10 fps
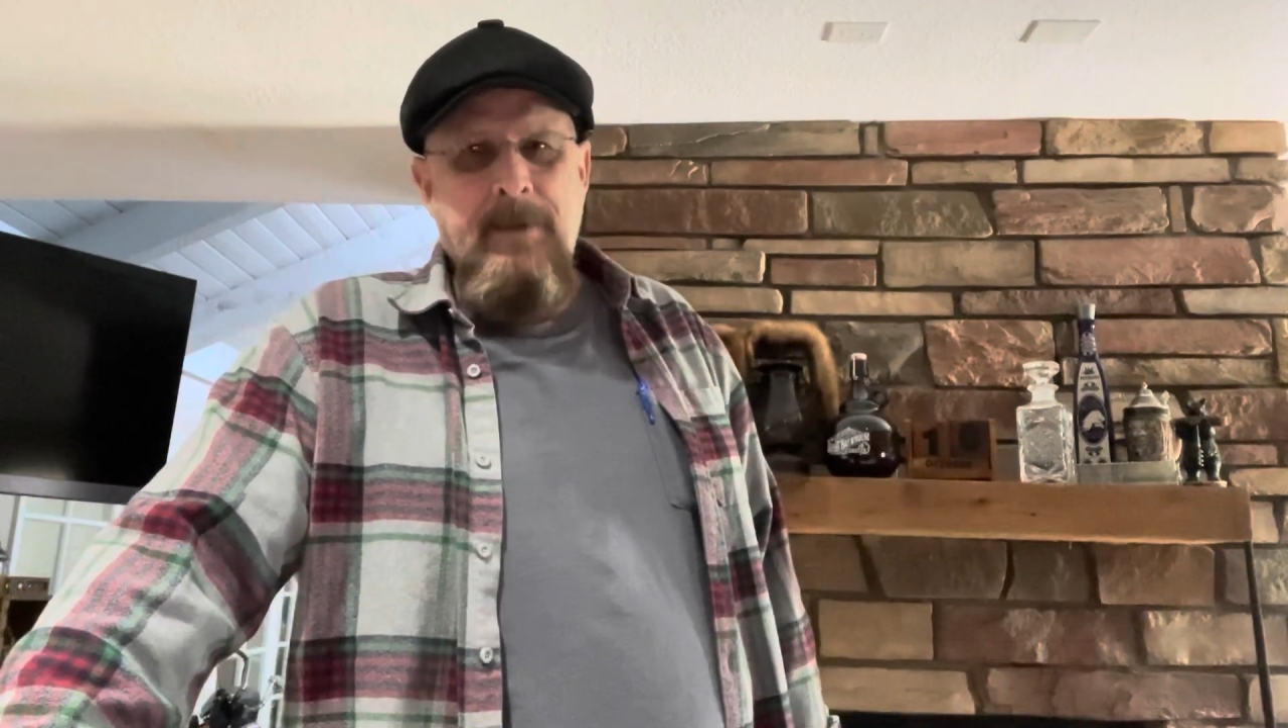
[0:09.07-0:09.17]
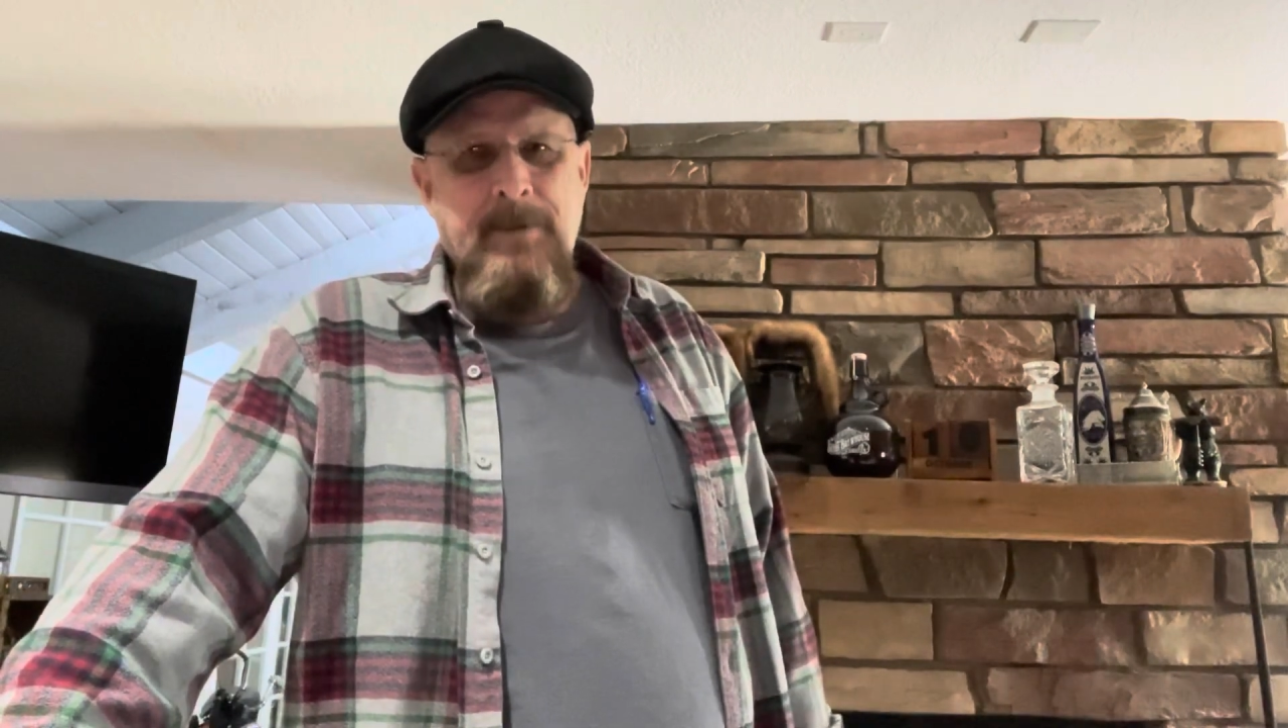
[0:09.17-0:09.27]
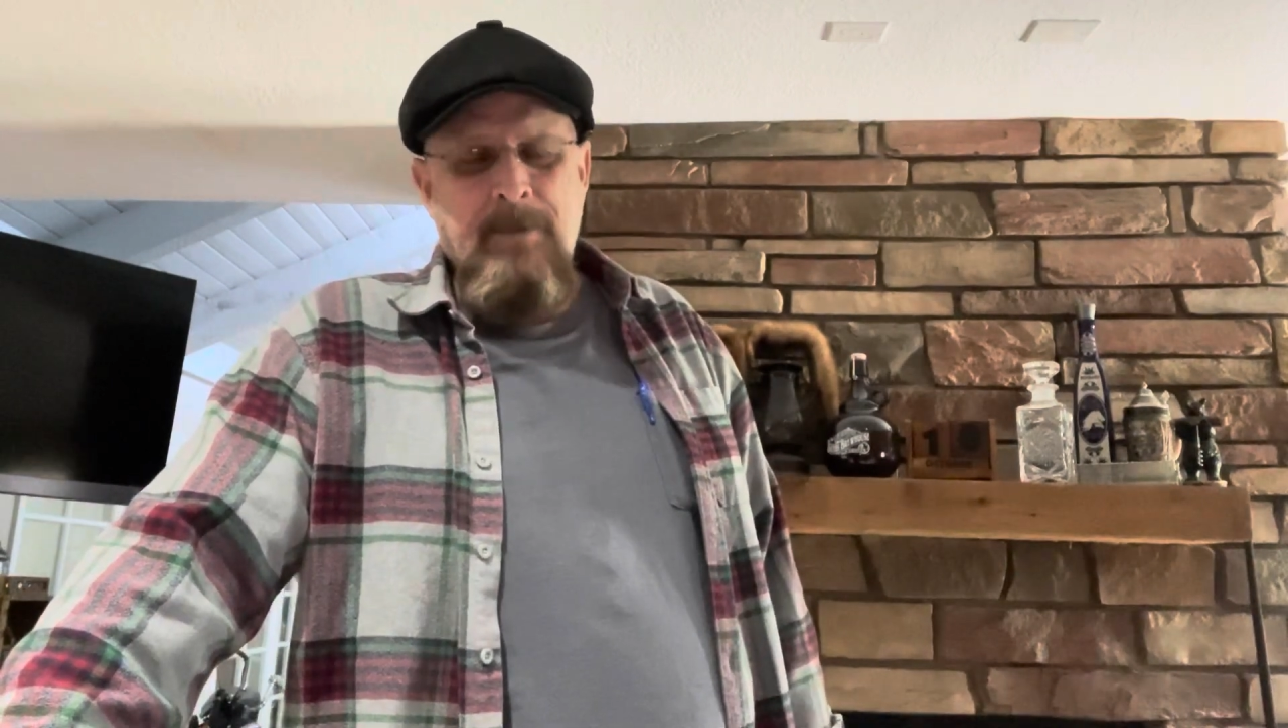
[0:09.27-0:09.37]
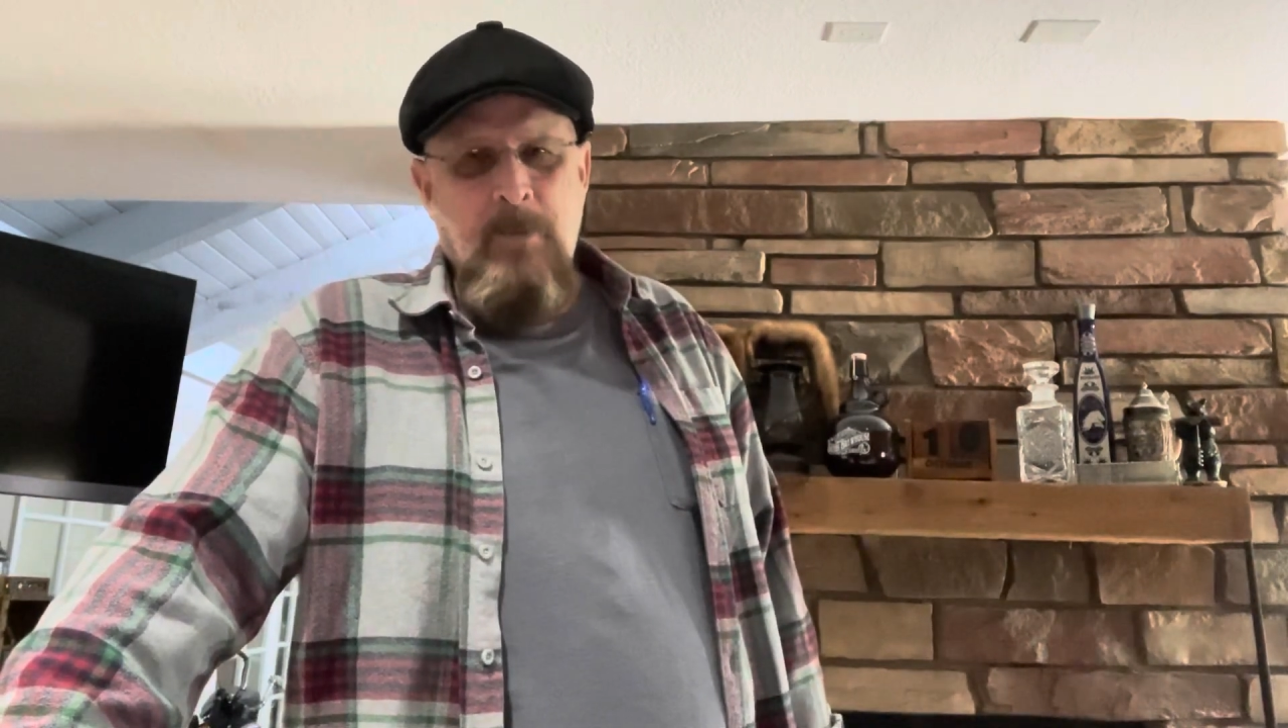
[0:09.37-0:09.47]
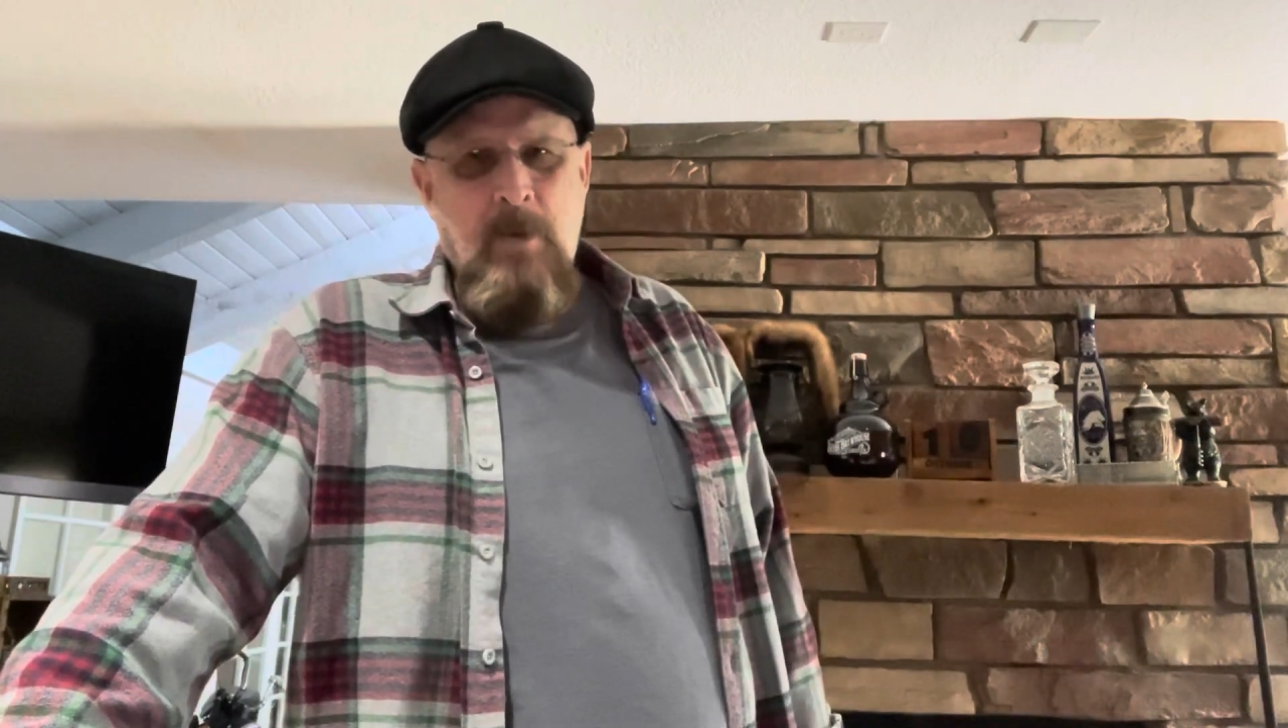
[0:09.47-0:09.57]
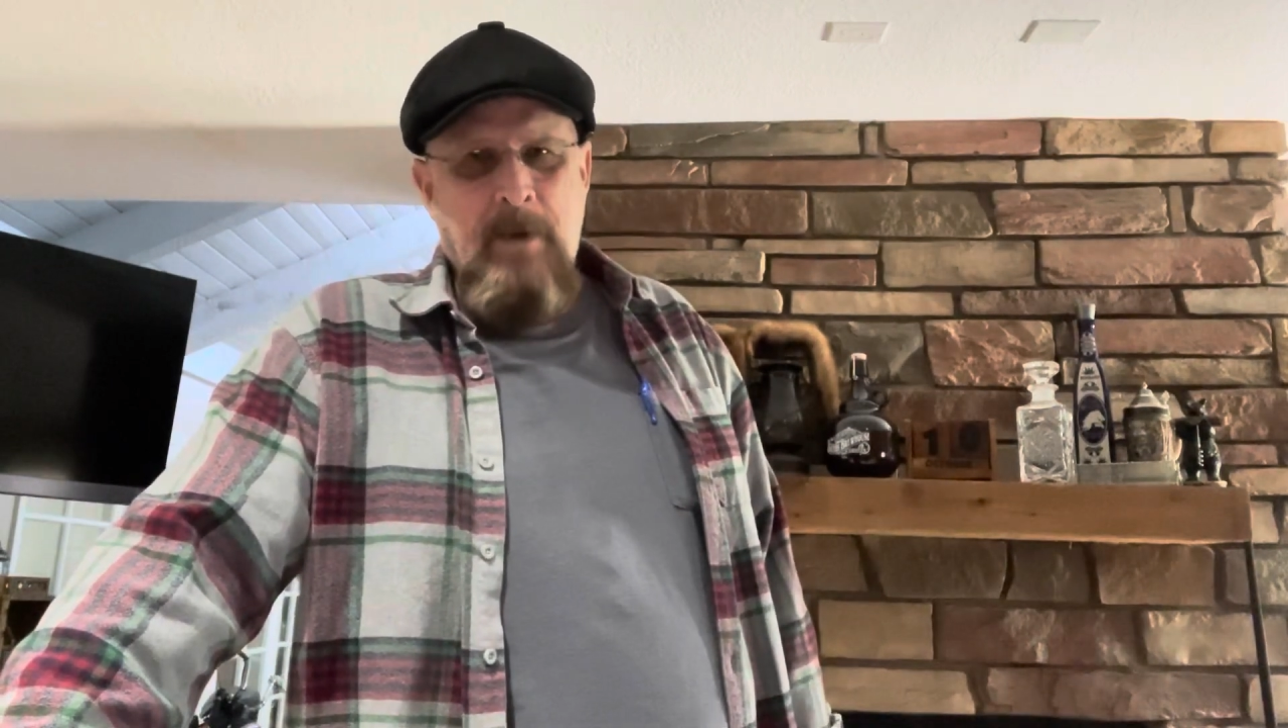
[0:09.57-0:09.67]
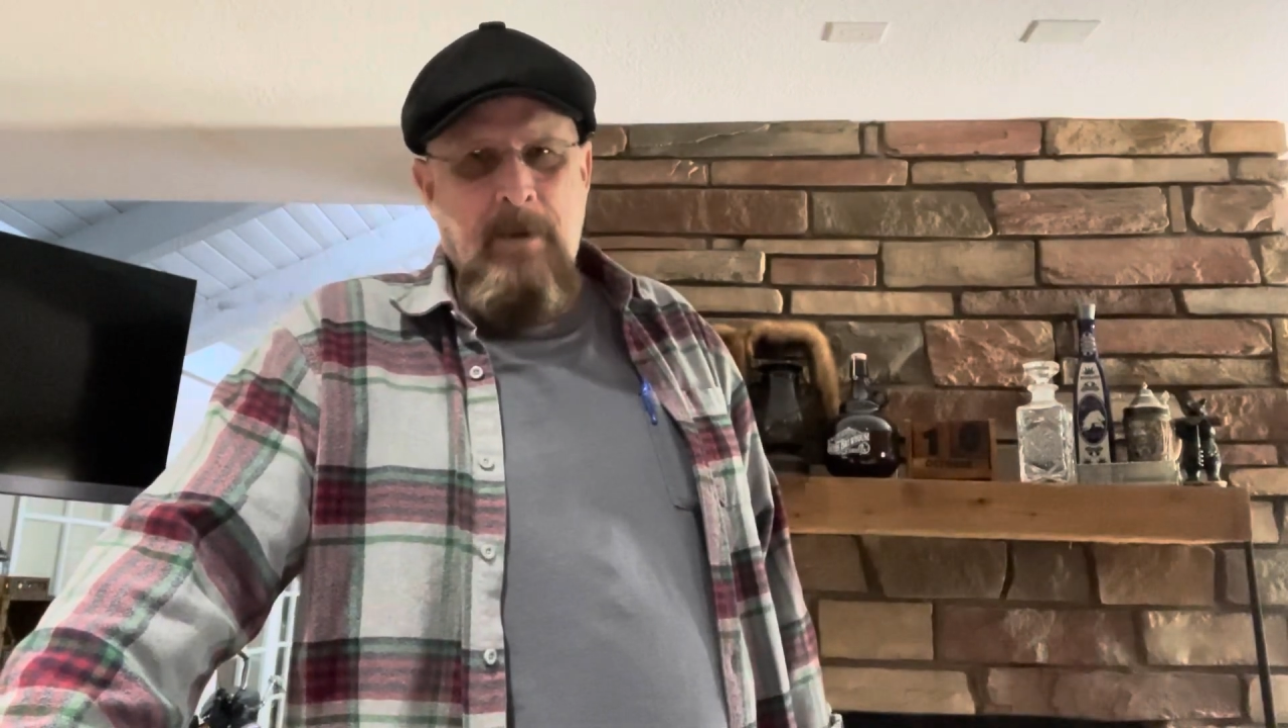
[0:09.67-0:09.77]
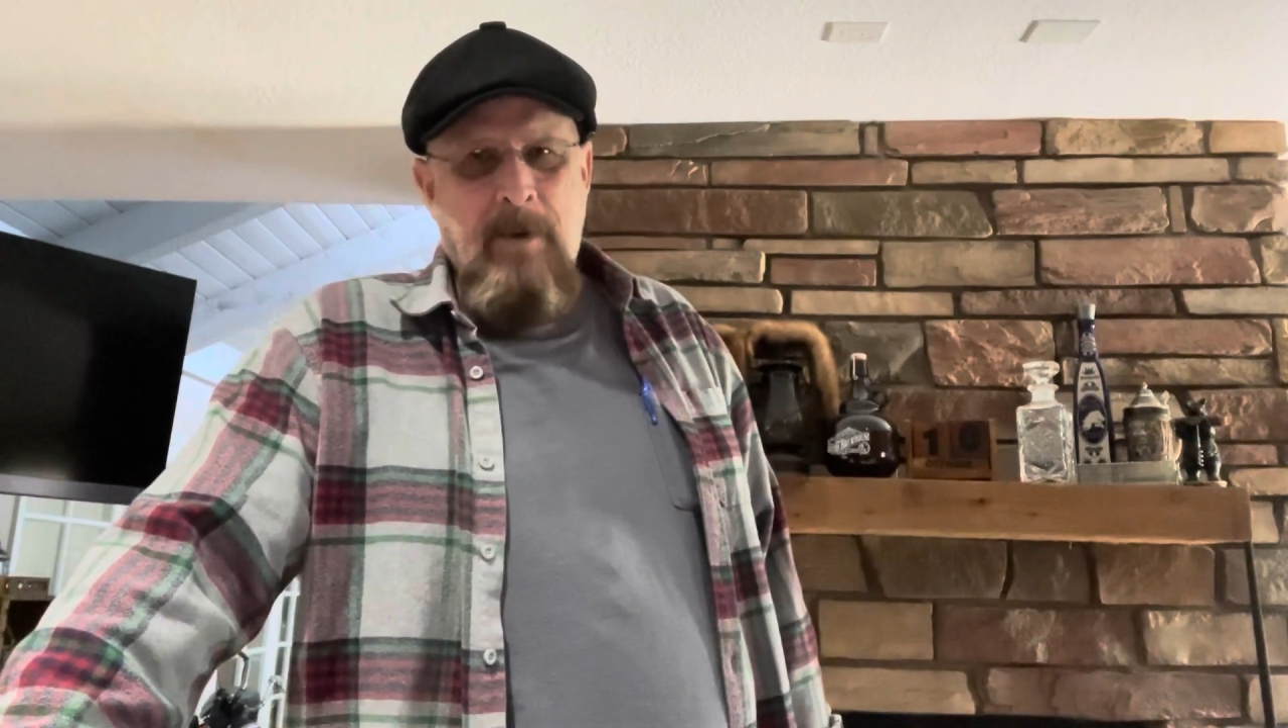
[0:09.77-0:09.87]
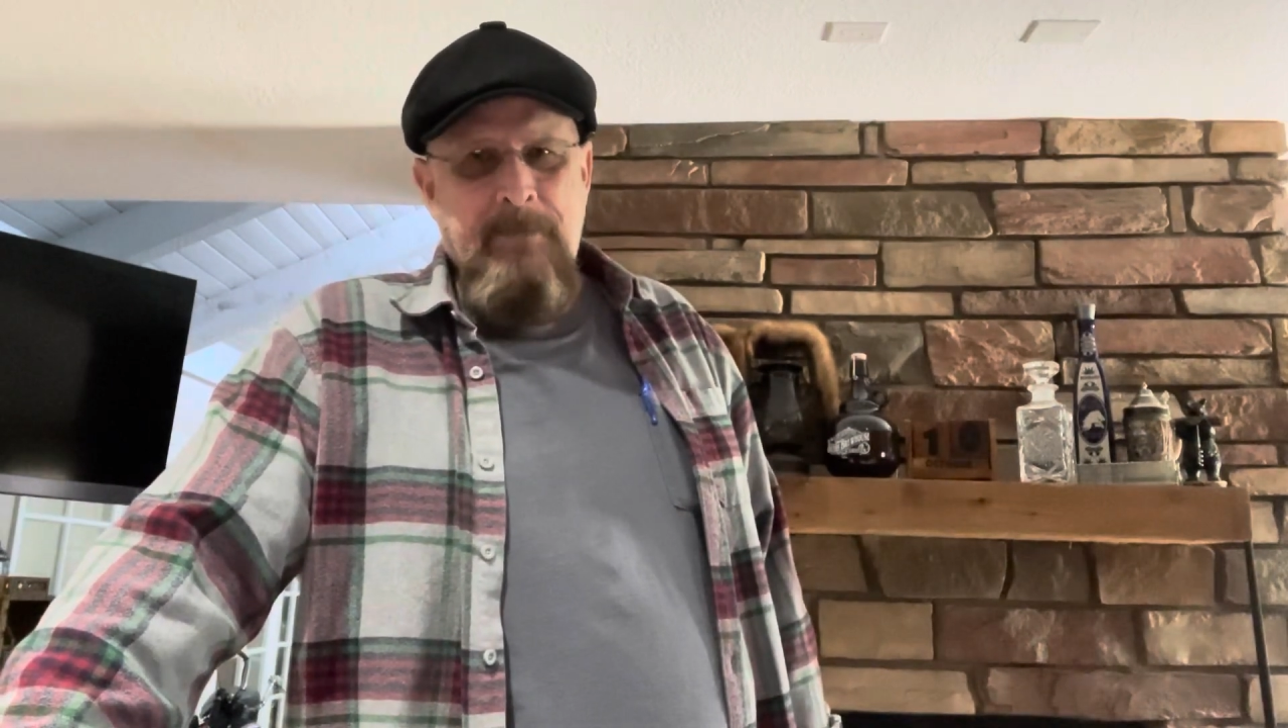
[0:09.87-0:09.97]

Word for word: to turn the water